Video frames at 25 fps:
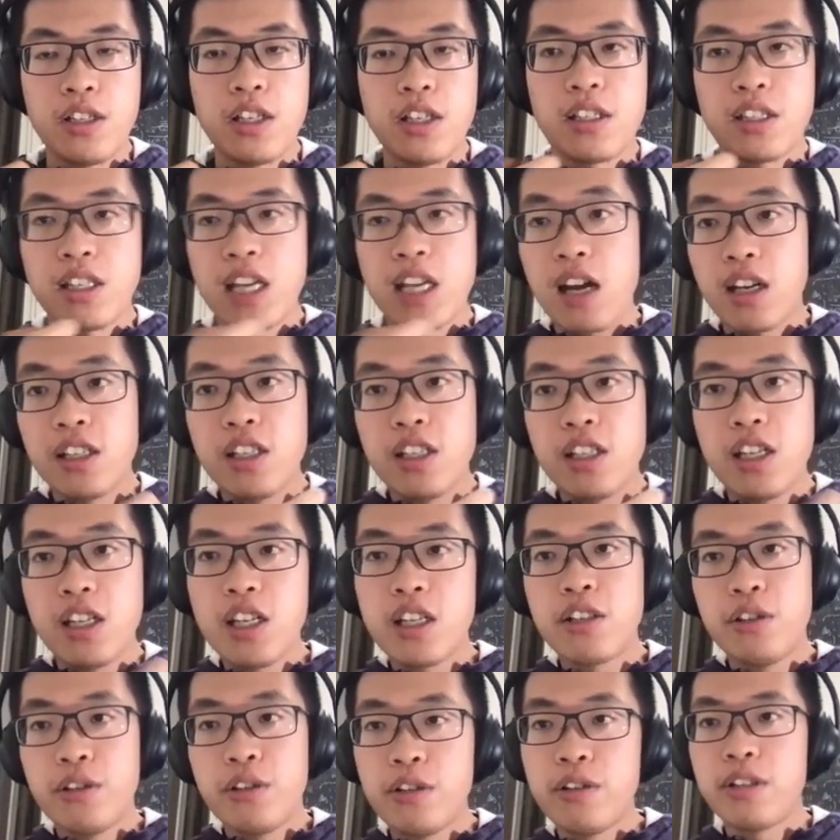techniques
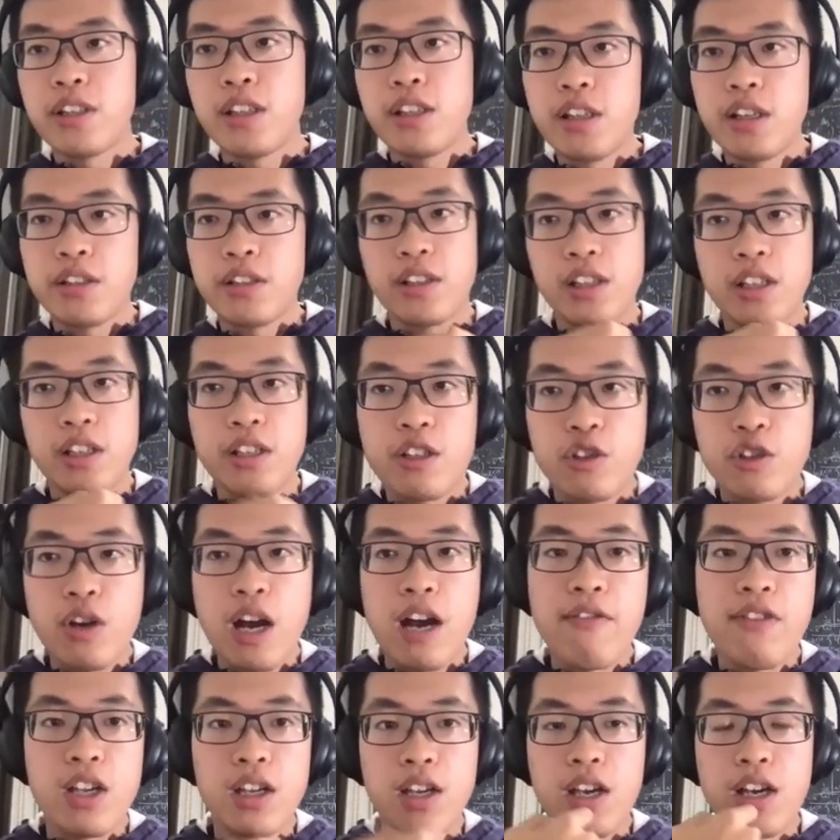using the CD
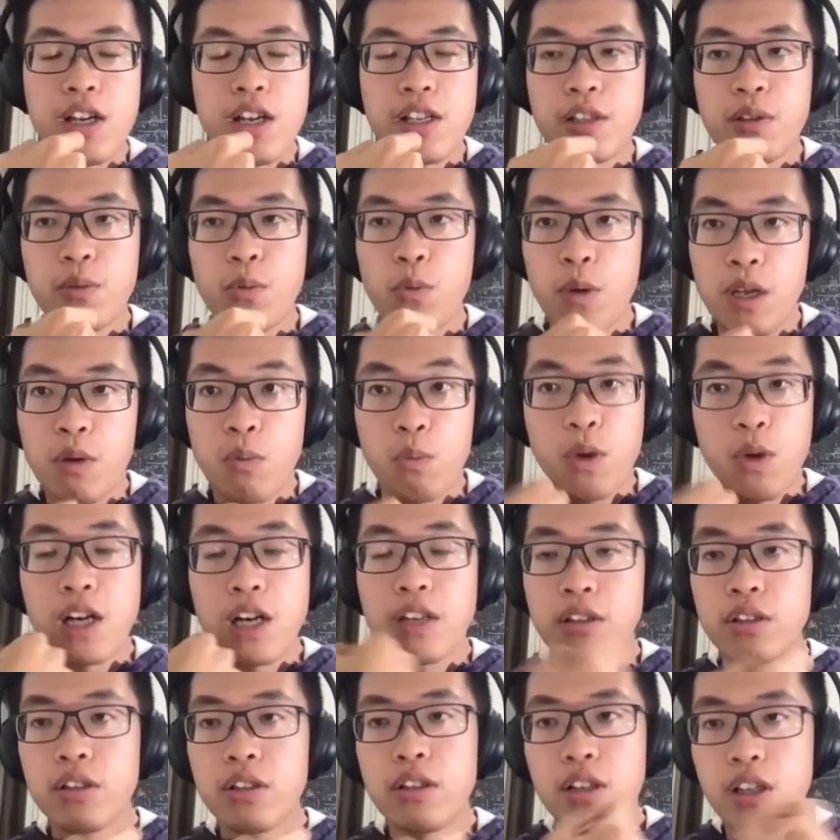driving is we
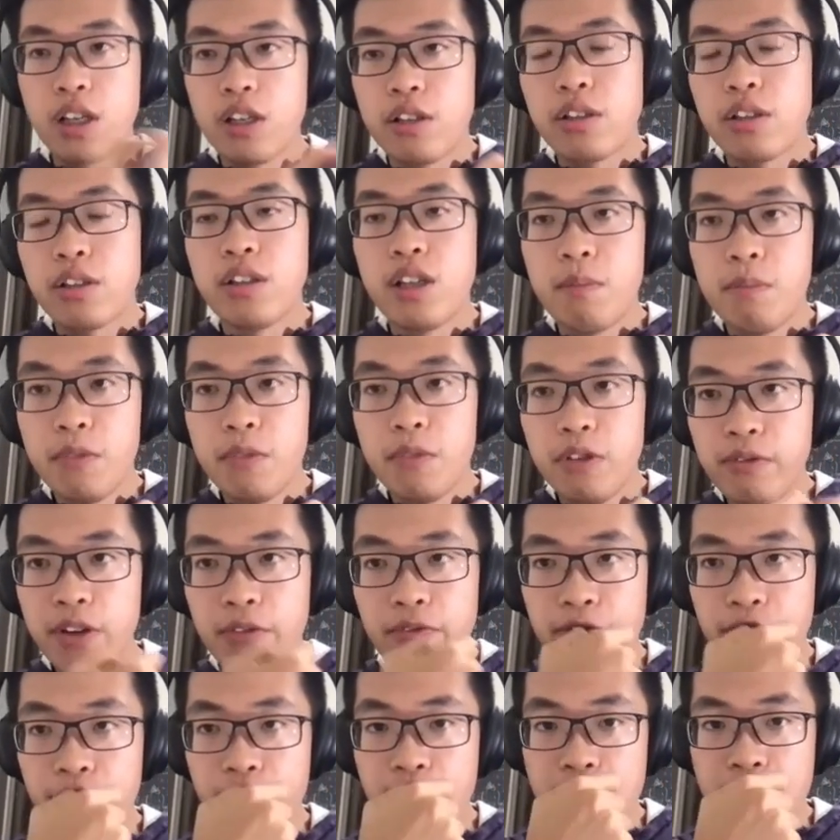want to go to the moving
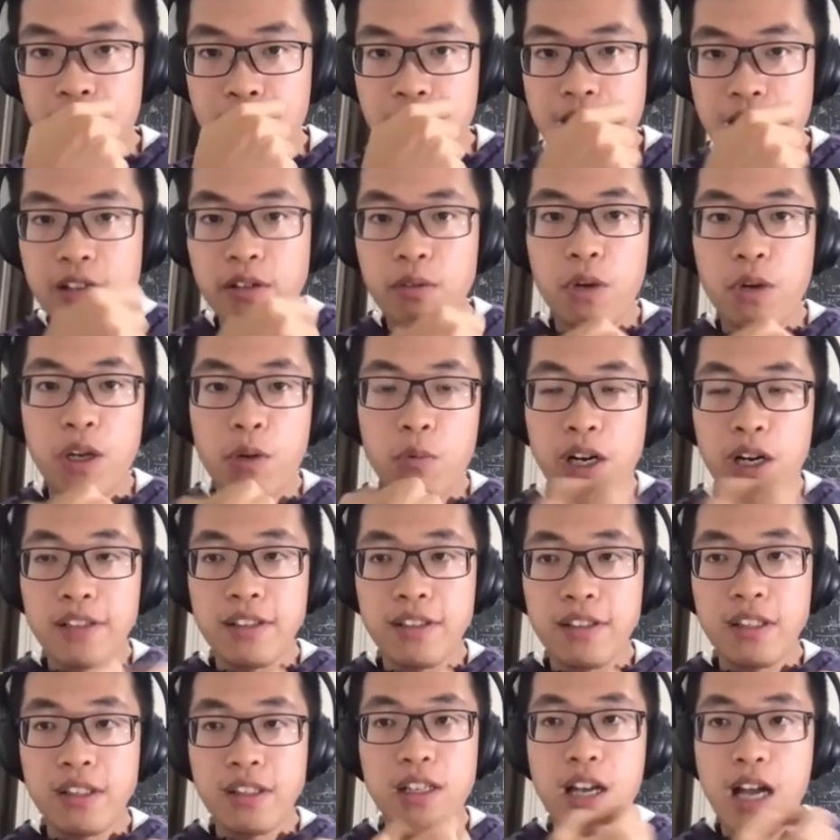frame, and we
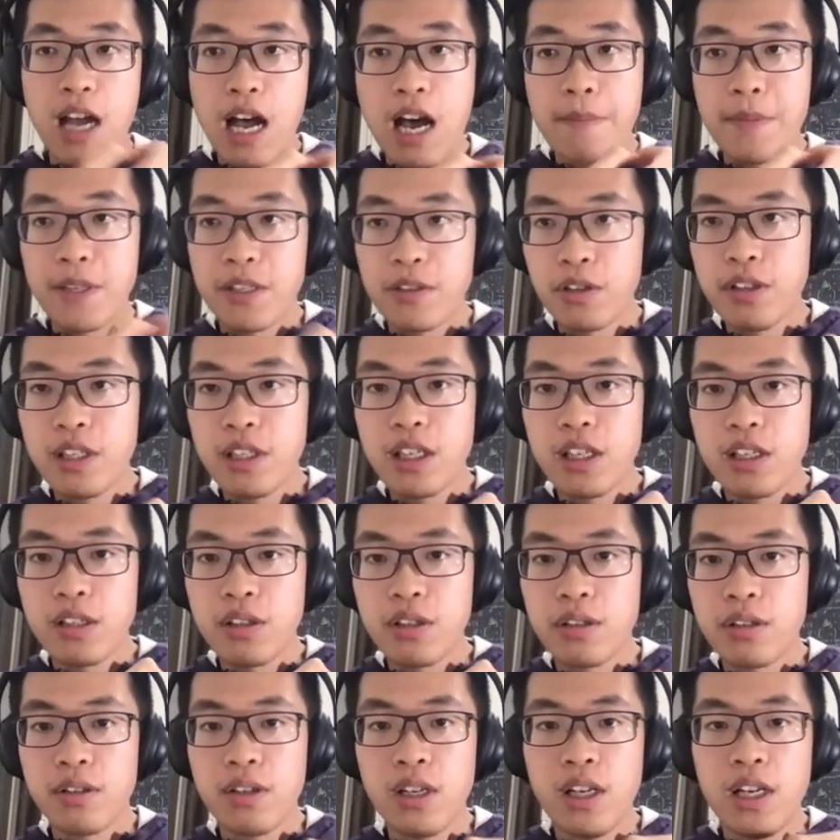want the Hamiltonian
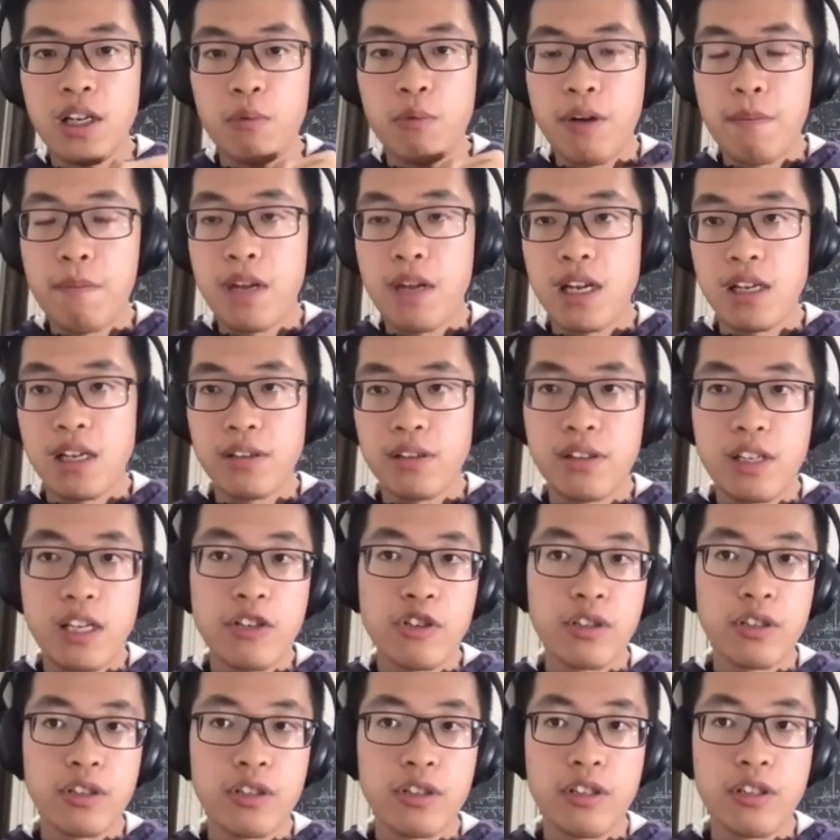to remain
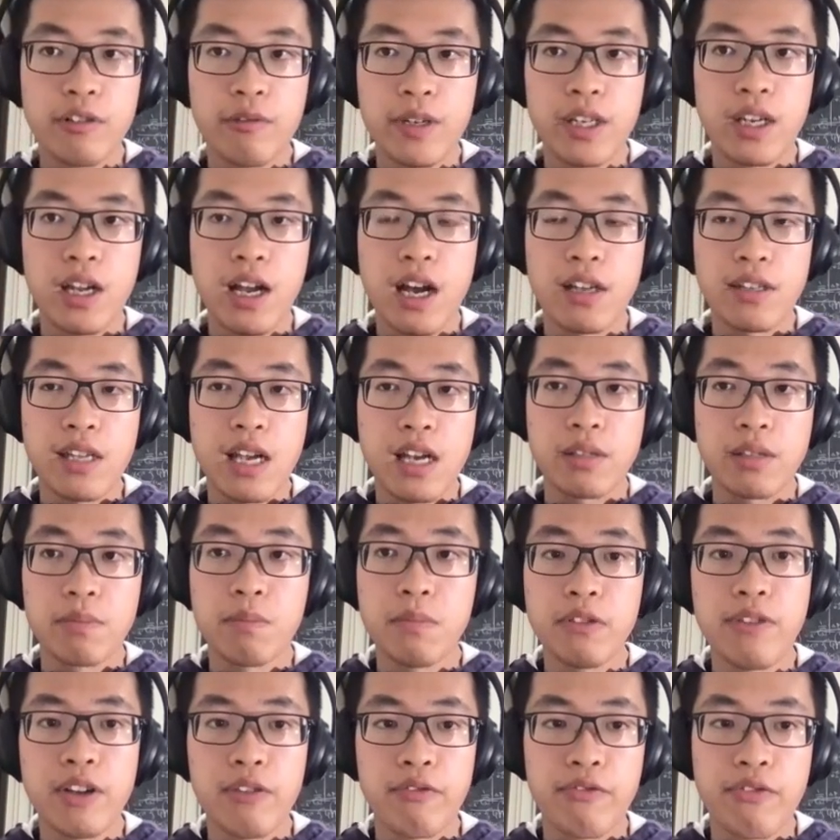stationary on that
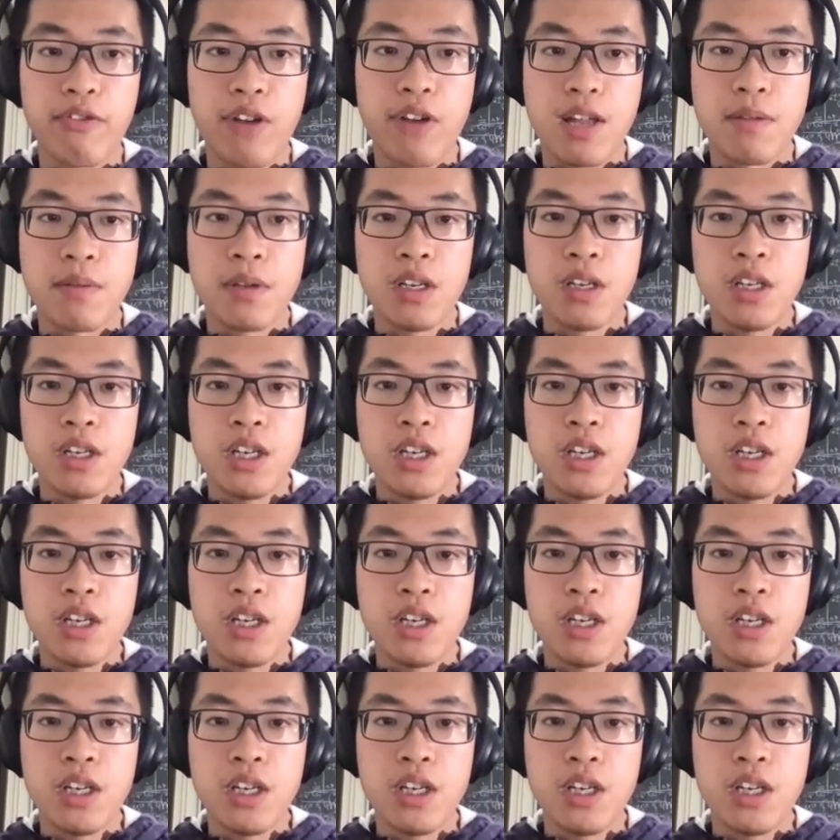moving frame.